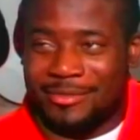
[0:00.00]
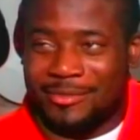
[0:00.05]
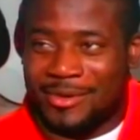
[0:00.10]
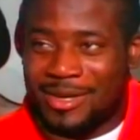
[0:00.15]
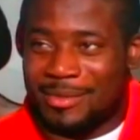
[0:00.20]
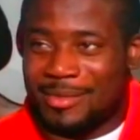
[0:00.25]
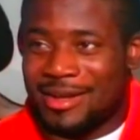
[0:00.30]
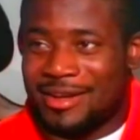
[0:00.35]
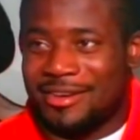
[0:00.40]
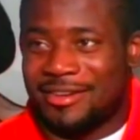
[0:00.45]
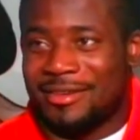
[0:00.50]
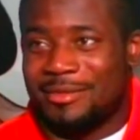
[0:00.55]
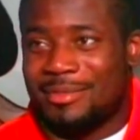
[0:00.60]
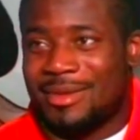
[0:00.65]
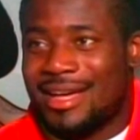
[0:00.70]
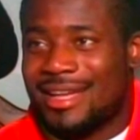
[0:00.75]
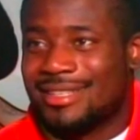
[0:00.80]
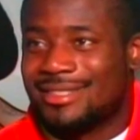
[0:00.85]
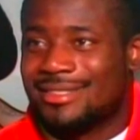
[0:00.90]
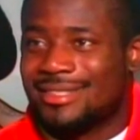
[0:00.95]
when am I going to
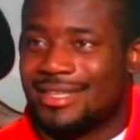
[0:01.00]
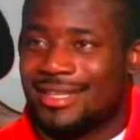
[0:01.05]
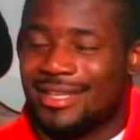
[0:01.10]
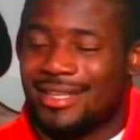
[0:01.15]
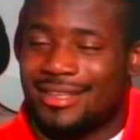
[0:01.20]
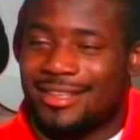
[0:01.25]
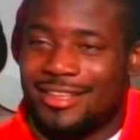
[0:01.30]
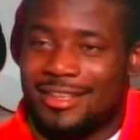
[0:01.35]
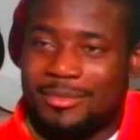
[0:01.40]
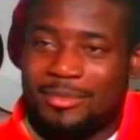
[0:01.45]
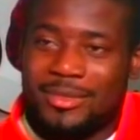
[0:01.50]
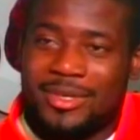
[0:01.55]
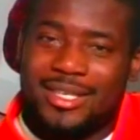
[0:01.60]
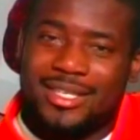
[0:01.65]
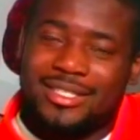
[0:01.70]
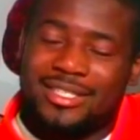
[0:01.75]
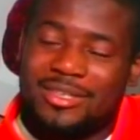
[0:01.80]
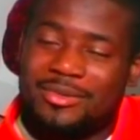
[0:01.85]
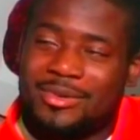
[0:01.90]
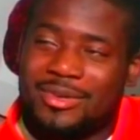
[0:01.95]
buy the ticket,
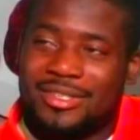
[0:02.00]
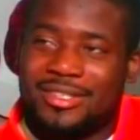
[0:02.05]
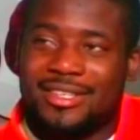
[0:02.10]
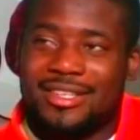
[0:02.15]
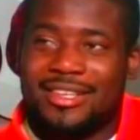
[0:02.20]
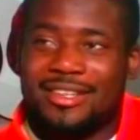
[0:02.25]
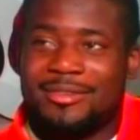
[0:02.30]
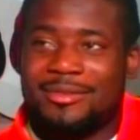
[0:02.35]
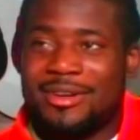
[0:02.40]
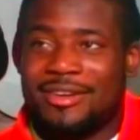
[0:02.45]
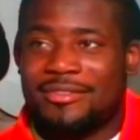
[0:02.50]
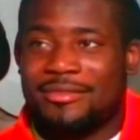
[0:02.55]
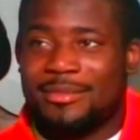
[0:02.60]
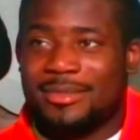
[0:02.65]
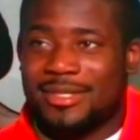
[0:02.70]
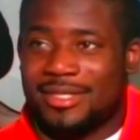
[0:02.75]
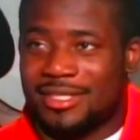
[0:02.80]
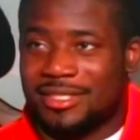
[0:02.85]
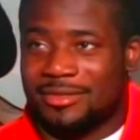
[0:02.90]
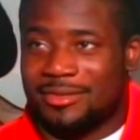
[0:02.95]
because he wanted to get away from the
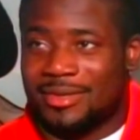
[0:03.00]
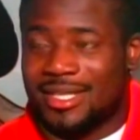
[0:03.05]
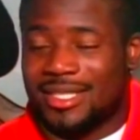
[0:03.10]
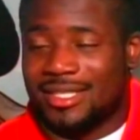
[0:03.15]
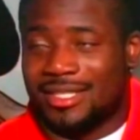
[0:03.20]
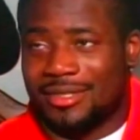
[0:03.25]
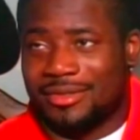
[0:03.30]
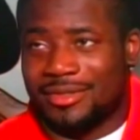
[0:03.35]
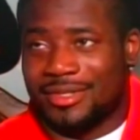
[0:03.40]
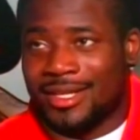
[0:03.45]
situation he was